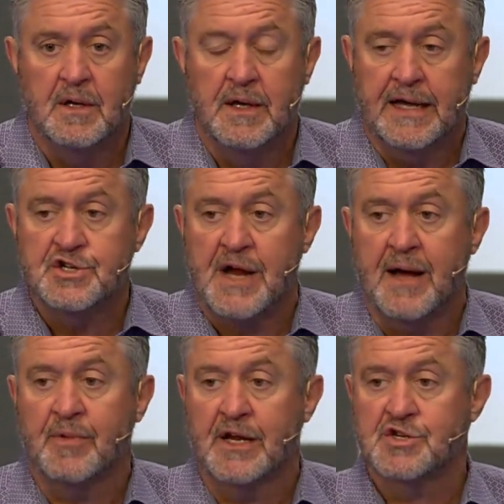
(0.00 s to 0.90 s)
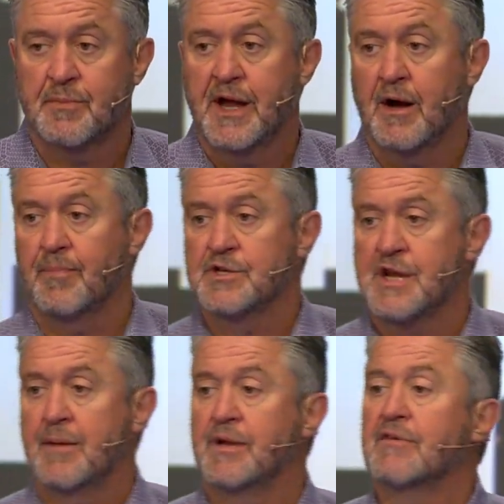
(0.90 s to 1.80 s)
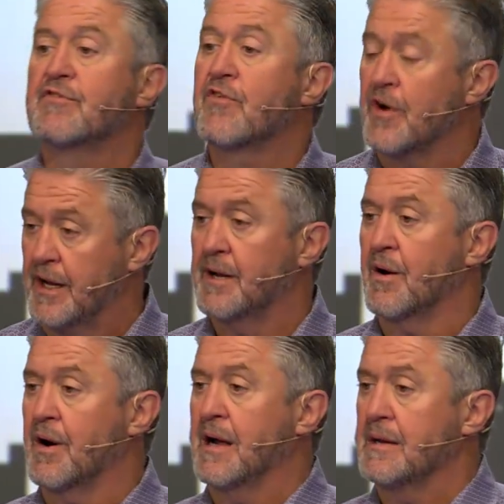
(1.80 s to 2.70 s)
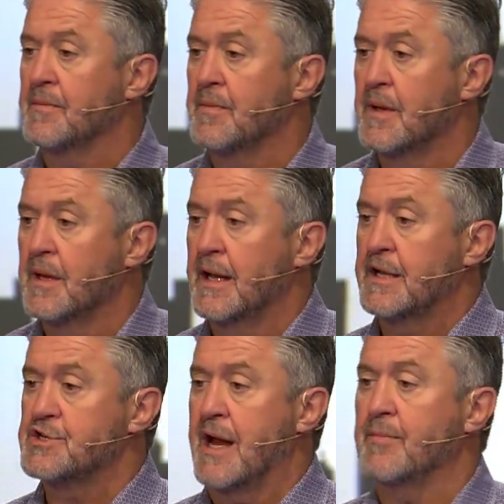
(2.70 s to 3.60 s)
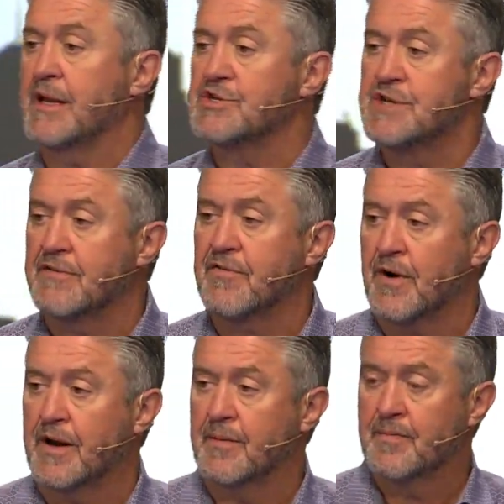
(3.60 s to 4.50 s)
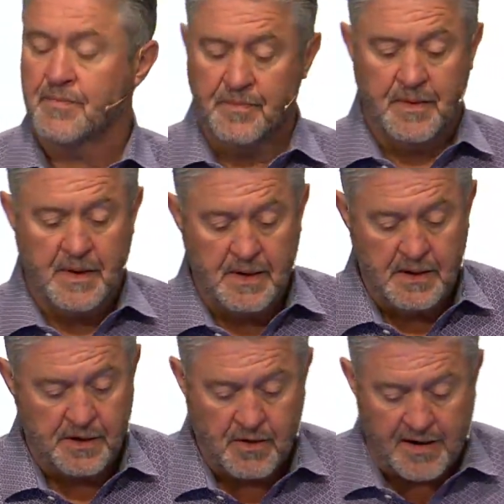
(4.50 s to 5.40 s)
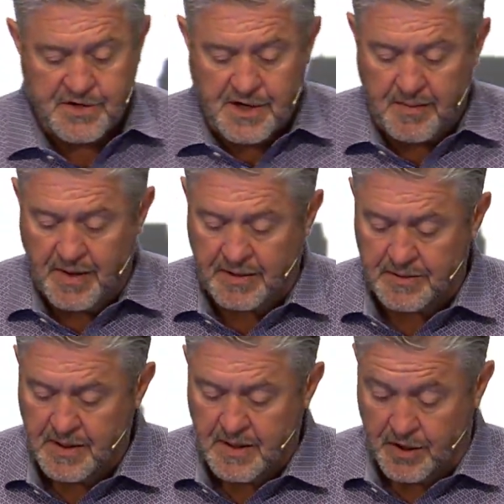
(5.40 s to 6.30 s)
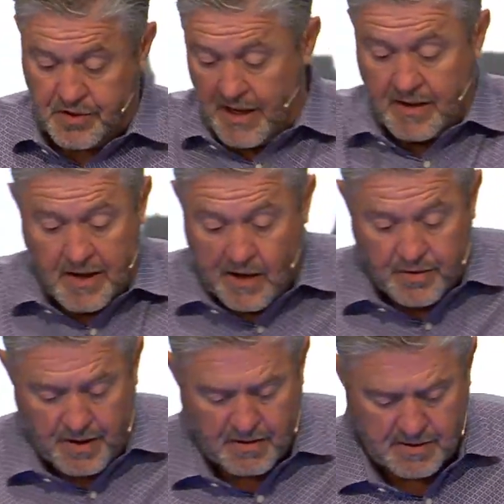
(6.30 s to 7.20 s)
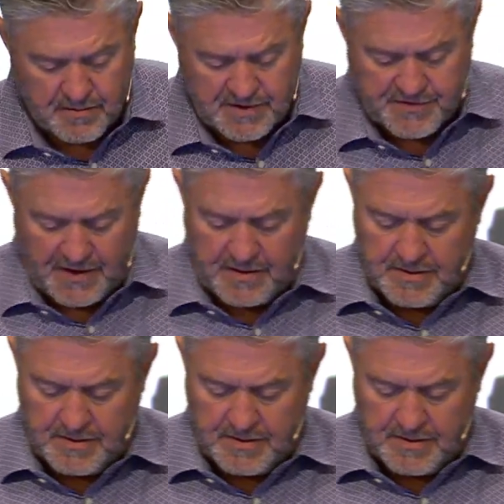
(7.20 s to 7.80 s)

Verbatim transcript: It's time to get some help. It's time to get free, all right? Amen. It's time to get set free. You don't have to say amen. You can. I don't care. That's fine.